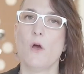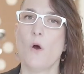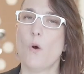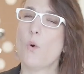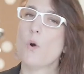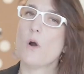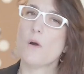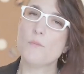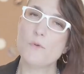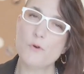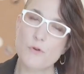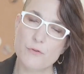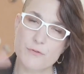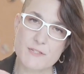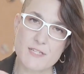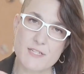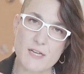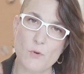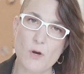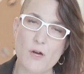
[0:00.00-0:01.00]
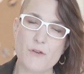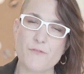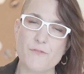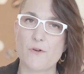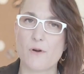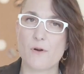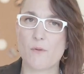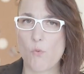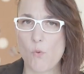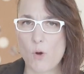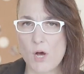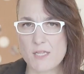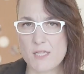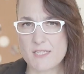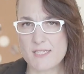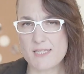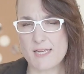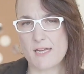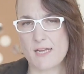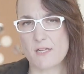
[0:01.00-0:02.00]
or move someone from
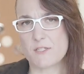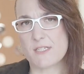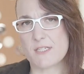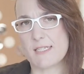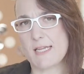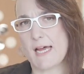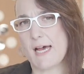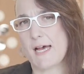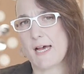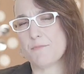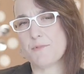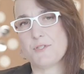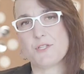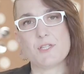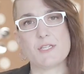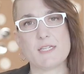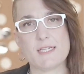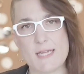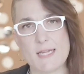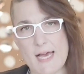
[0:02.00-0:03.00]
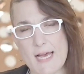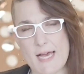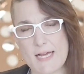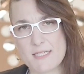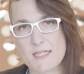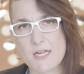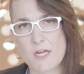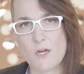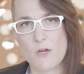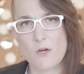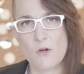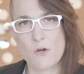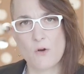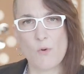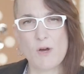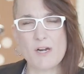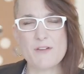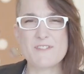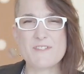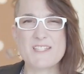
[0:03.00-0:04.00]
one sales step to the next?
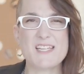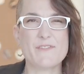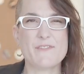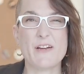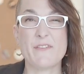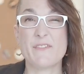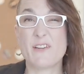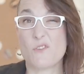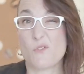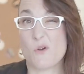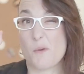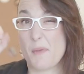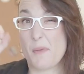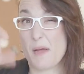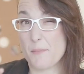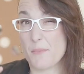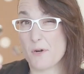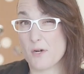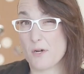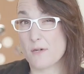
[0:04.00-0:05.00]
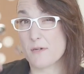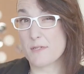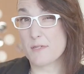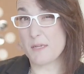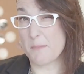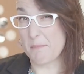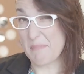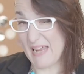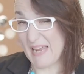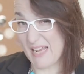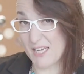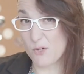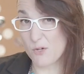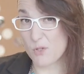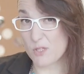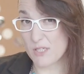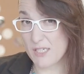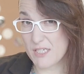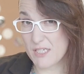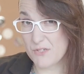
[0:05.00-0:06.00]
What if instead of having to remember to
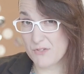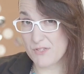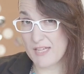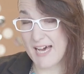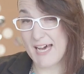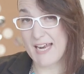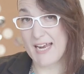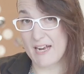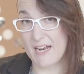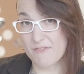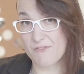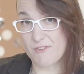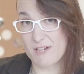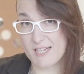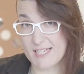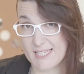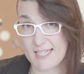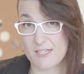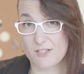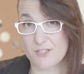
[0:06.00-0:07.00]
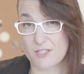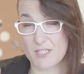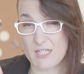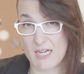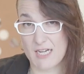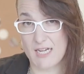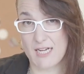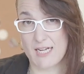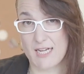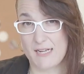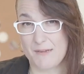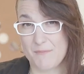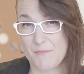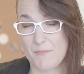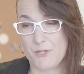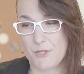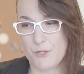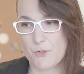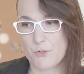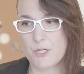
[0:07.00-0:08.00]
manually do that every single
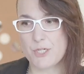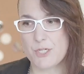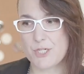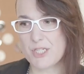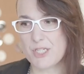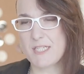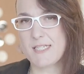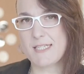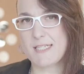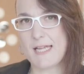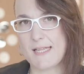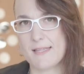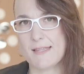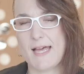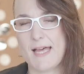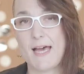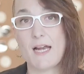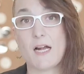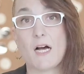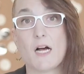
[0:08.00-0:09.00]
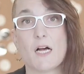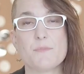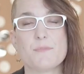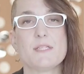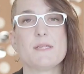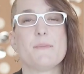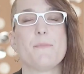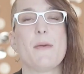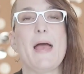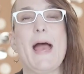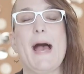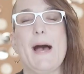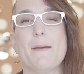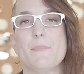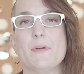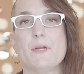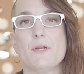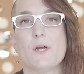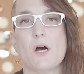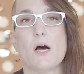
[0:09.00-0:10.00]
time, you could just set that up to
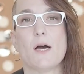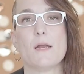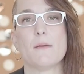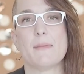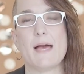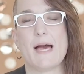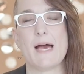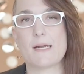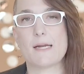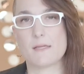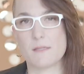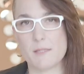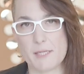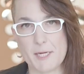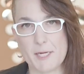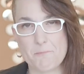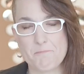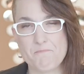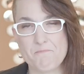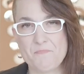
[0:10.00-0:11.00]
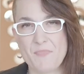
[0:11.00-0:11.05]
happen automatically?